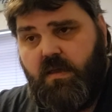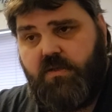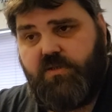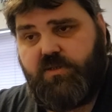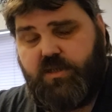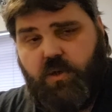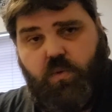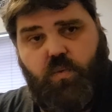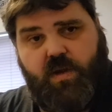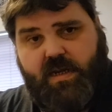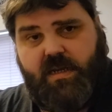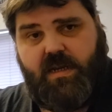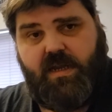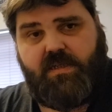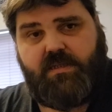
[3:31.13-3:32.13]
So when it
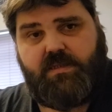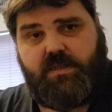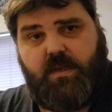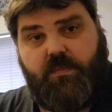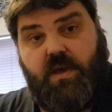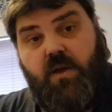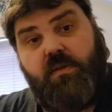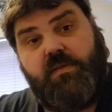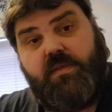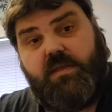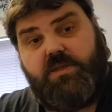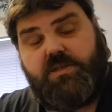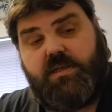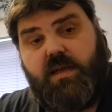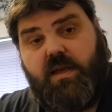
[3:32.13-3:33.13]
lights up, the only thing that
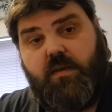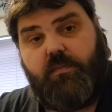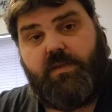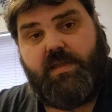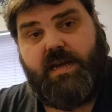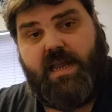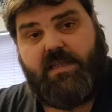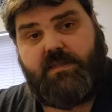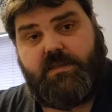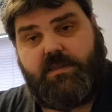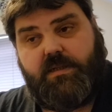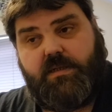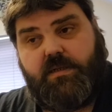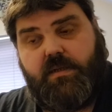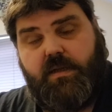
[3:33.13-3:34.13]
should light up be the
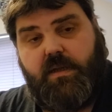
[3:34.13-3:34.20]
lantern,